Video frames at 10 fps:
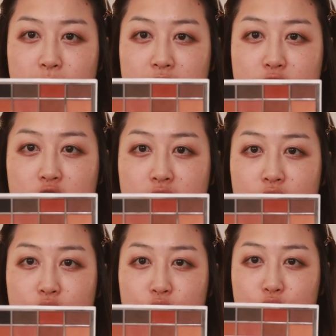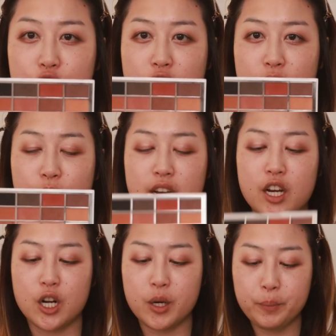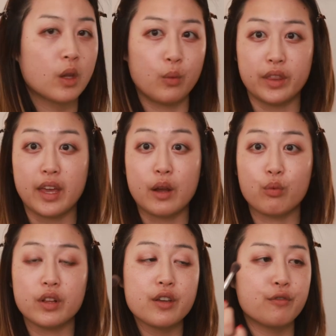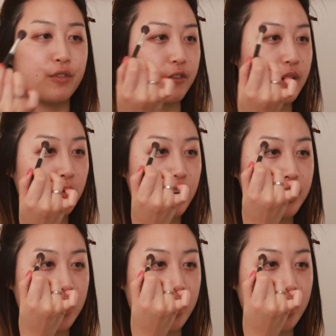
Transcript: peachy neutral shade right here with a really fluffy brush,